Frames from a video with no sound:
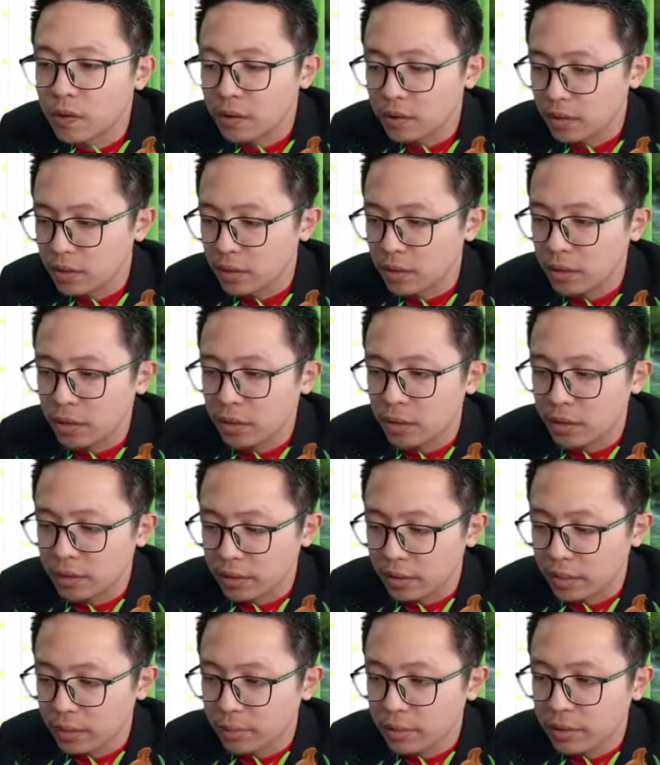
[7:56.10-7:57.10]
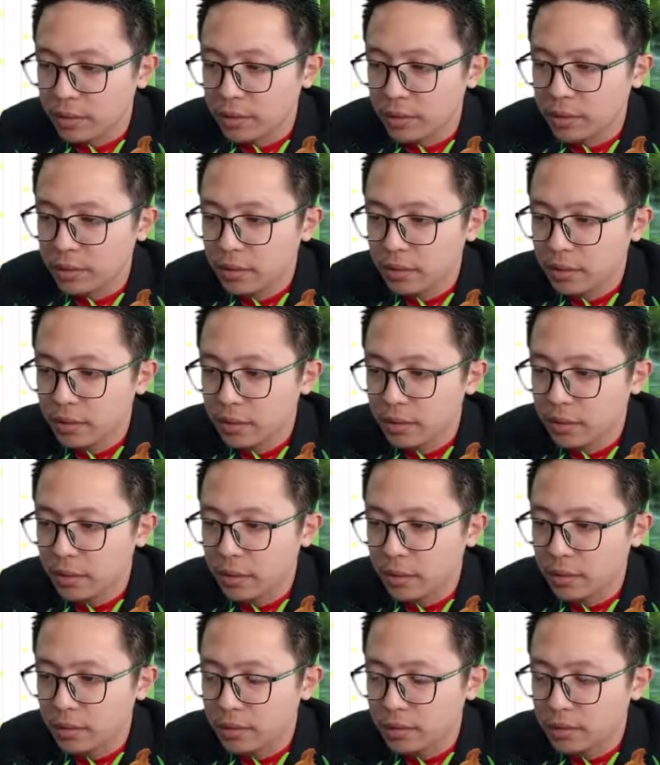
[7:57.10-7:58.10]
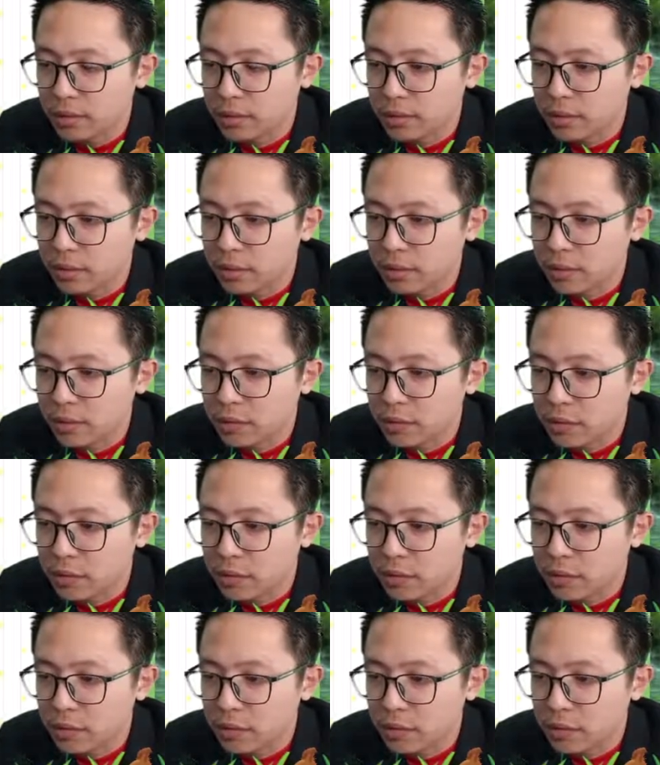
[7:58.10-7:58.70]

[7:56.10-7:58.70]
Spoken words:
They are being cancelled